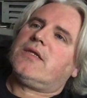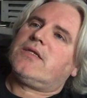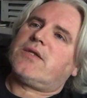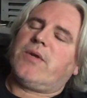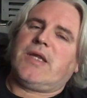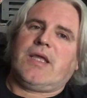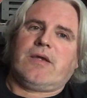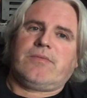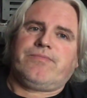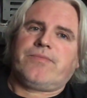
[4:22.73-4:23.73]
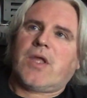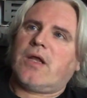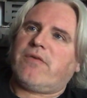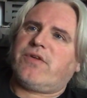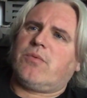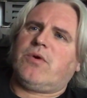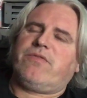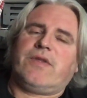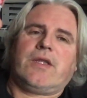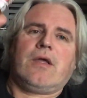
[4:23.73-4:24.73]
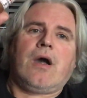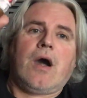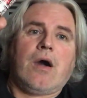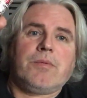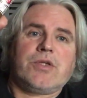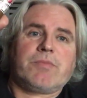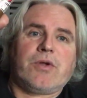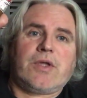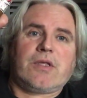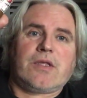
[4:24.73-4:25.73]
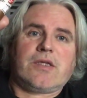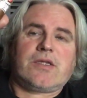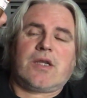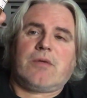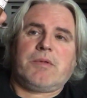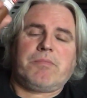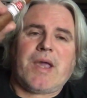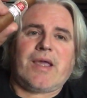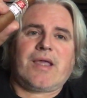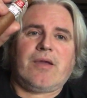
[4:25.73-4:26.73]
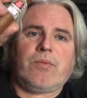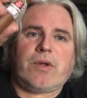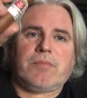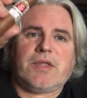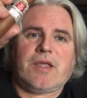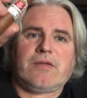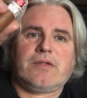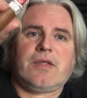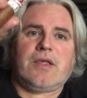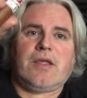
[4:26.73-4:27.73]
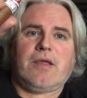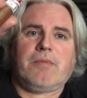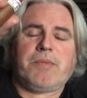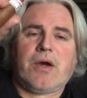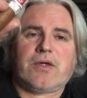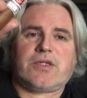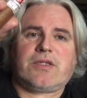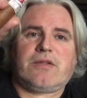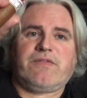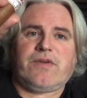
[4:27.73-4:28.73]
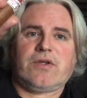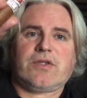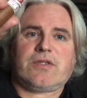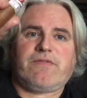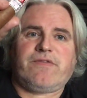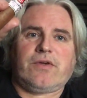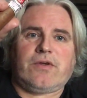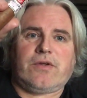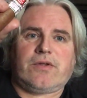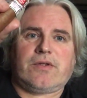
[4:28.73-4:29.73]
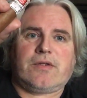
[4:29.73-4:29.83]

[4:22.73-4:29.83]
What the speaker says: So anyhow, enough of the waffling. I'll be smoking this, and I'll be back when I'm down past the first third.